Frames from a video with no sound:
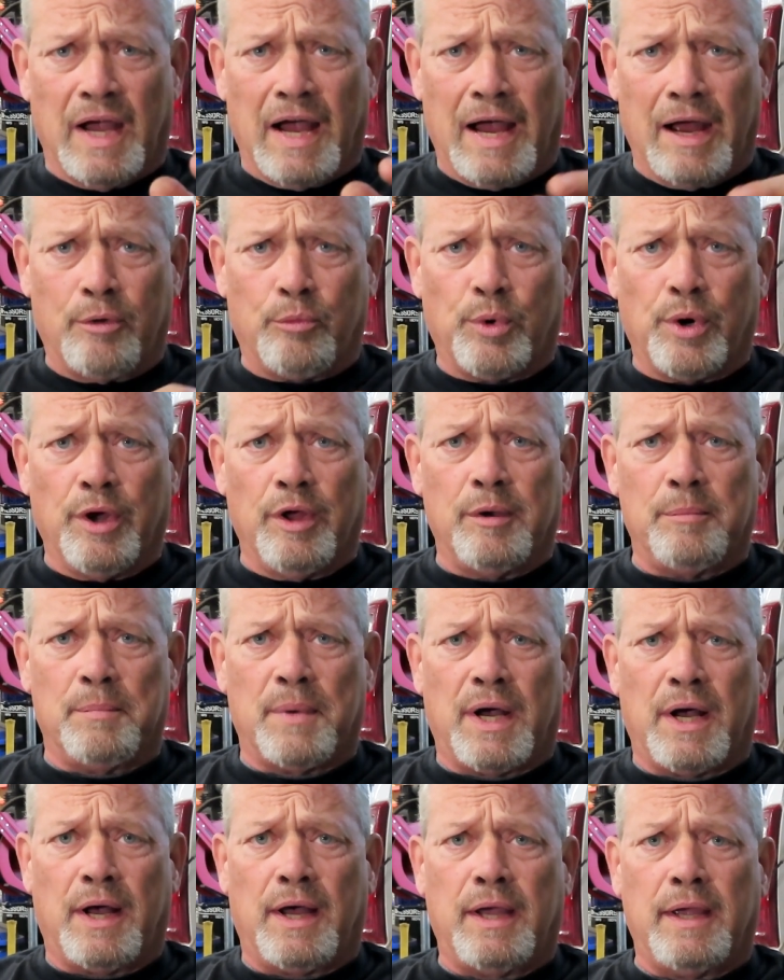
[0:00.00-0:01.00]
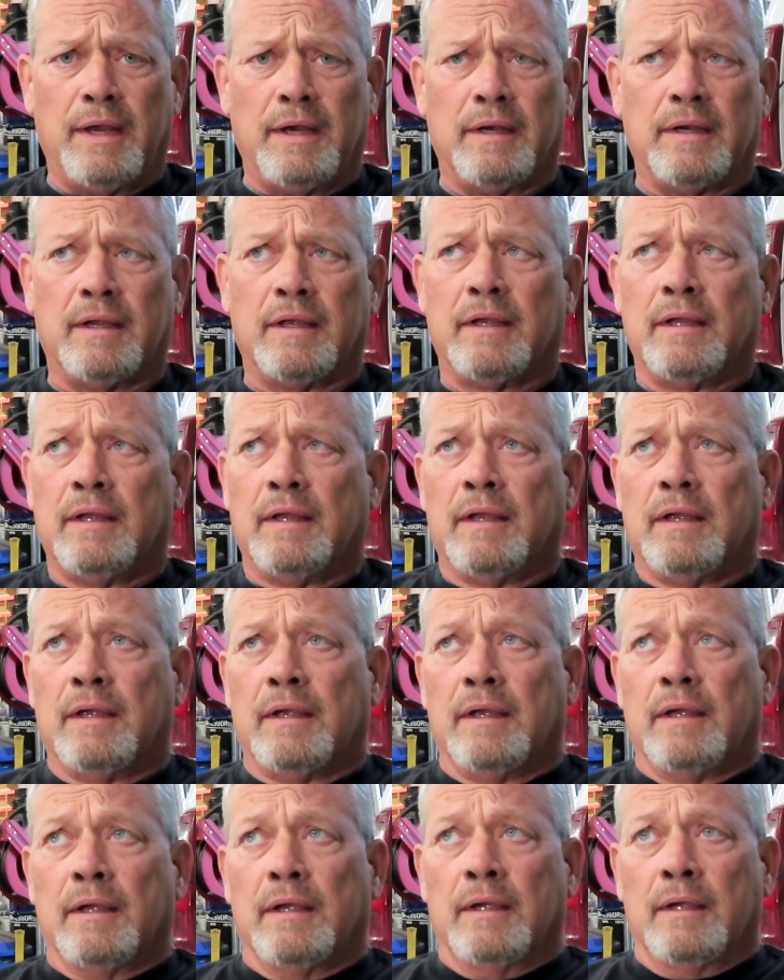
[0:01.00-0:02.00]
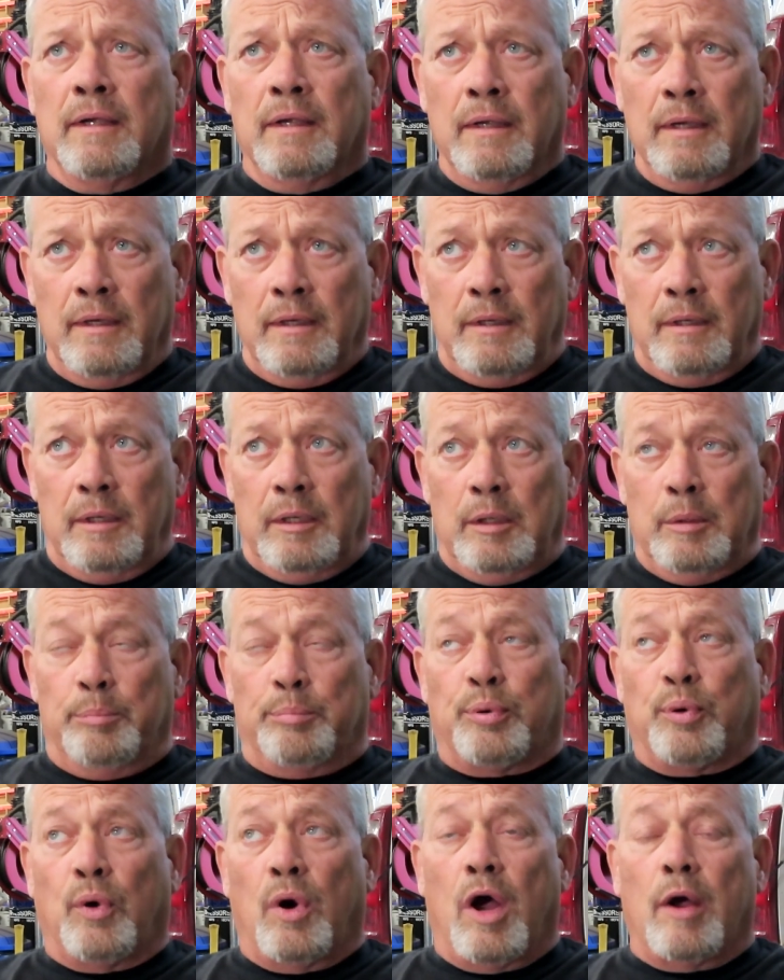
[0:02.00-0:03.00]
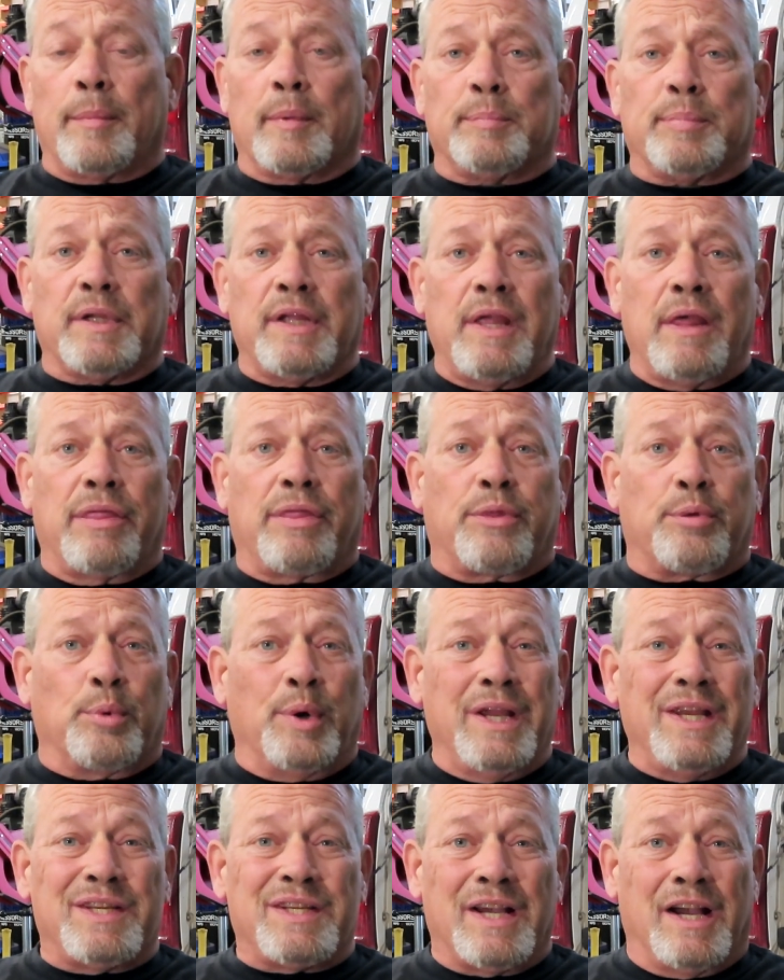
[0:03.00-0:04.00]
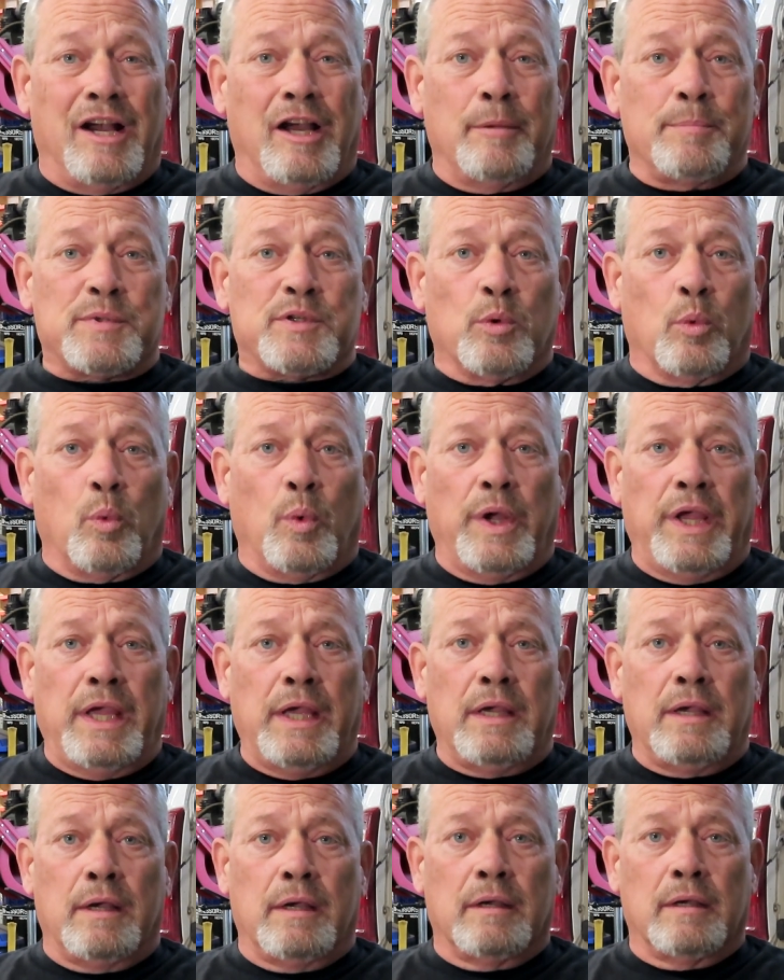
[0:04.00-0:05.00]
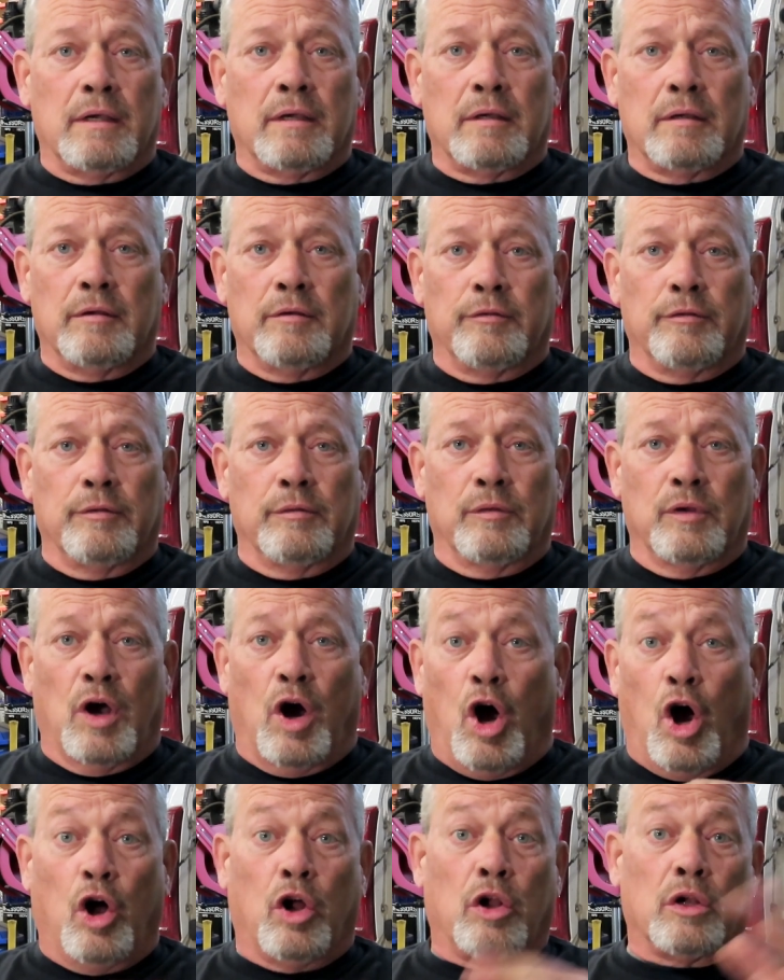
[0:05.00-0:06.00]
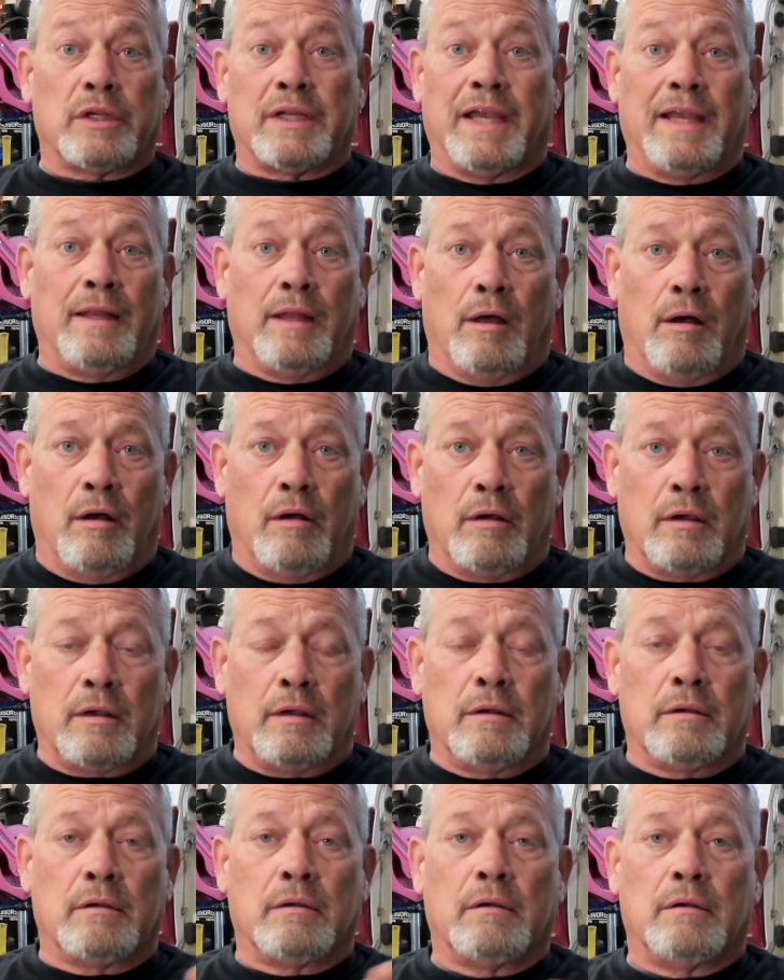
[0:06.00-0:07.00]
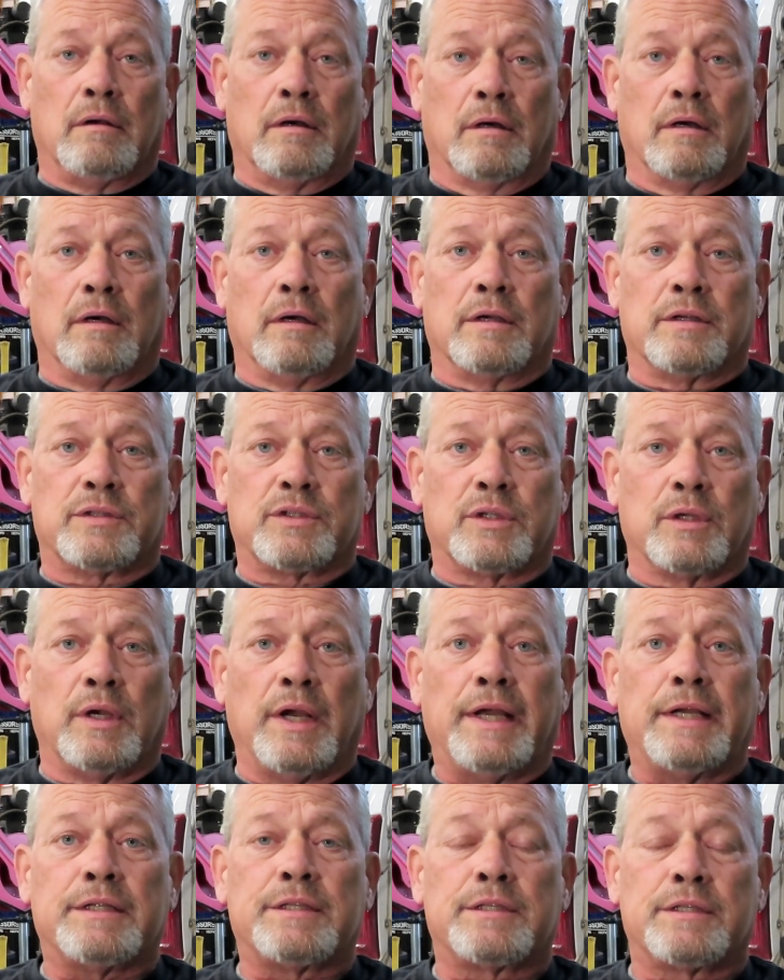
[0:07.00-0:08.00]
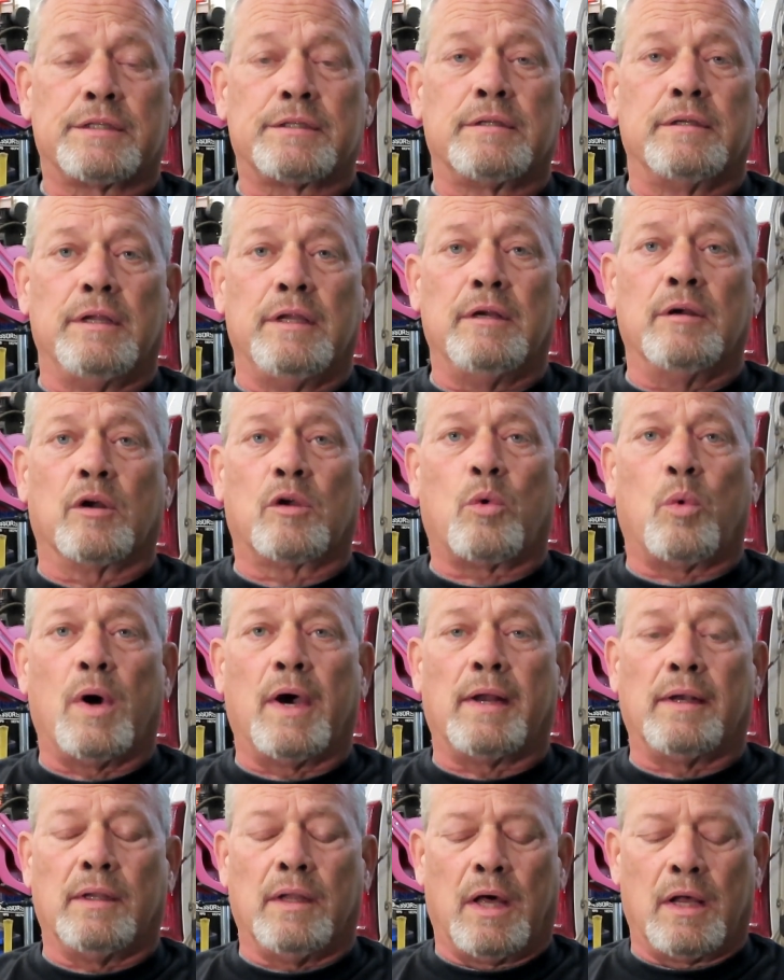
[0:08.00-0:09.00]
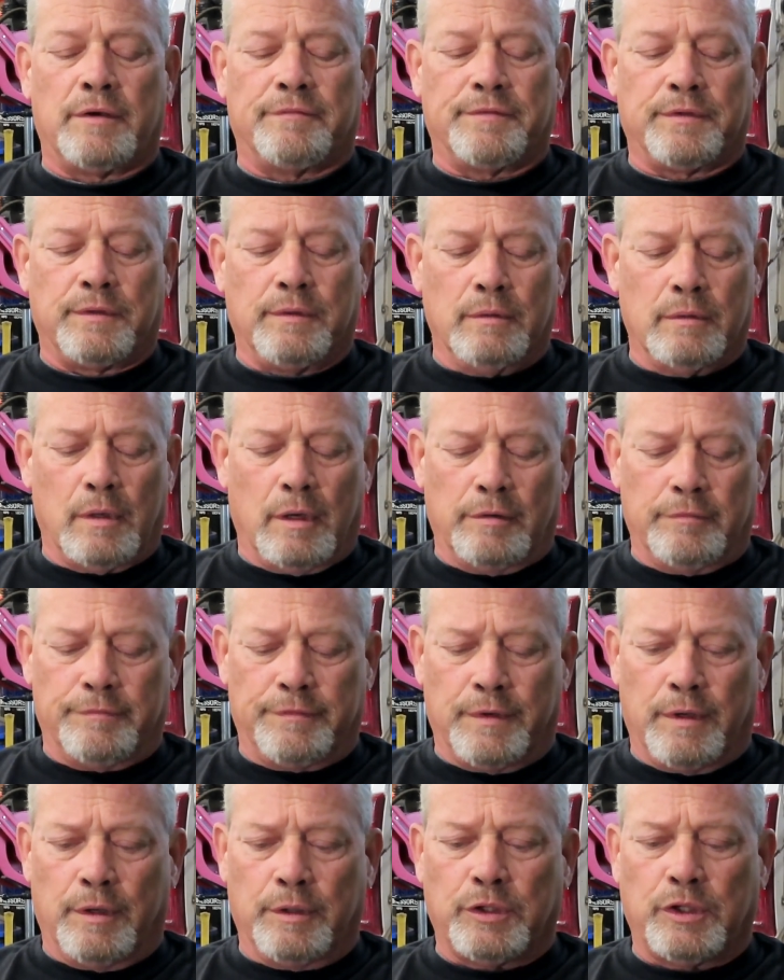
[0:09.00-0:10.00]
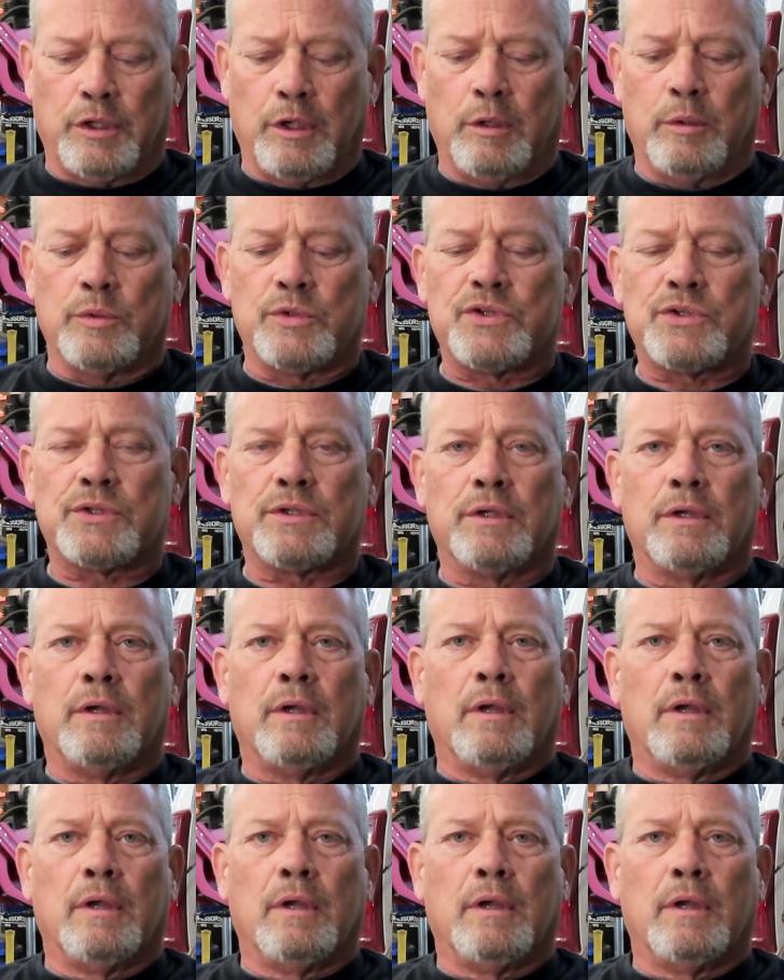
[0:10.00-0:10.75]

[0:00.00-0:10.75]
I run mine probably 3 times a week, all day long. So that's, you know, quite a lot of use.